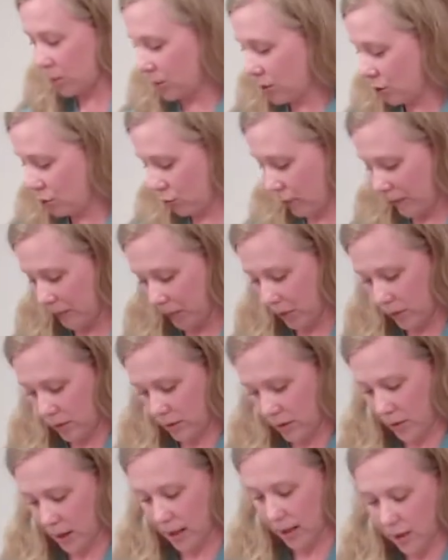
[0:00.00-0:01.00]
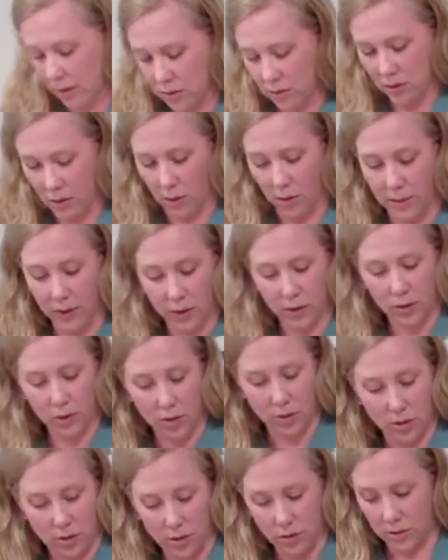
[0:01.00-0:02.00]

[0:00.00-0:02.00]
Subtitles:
what the drip looks like, so I'm going to just